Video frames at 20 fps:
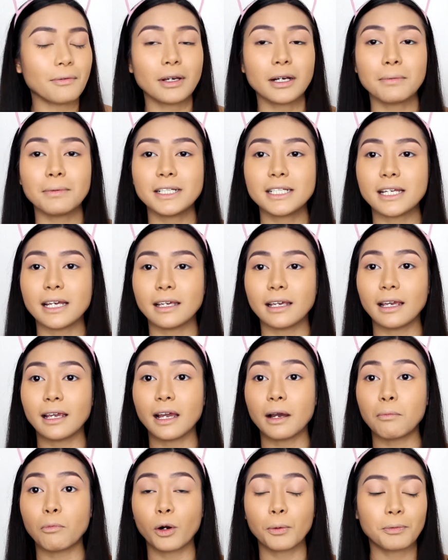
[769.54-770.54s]
I'm going to be
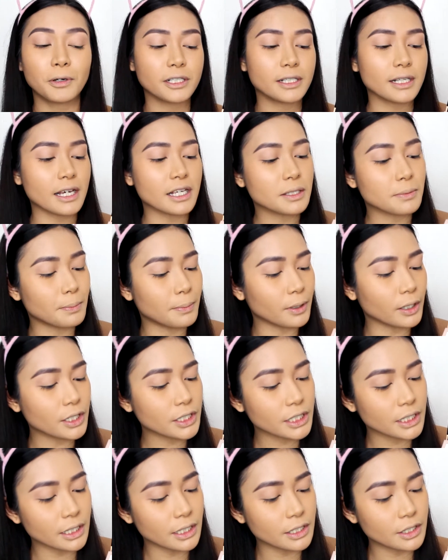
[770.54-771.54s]
taking a more precise
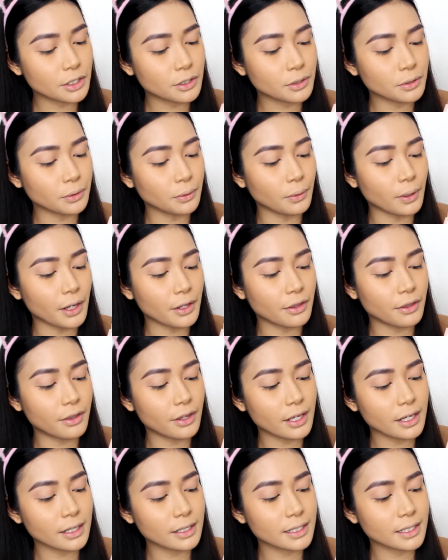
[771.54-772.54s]
brush into
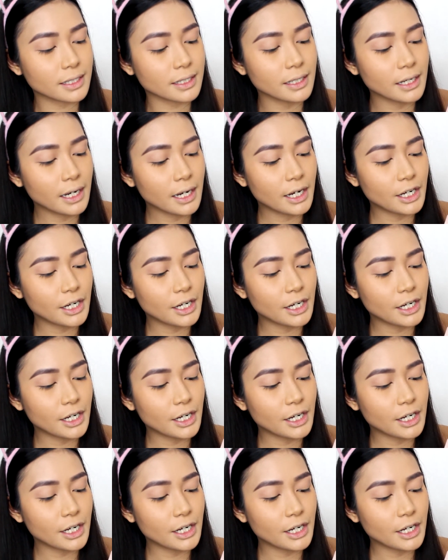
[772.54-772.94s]
this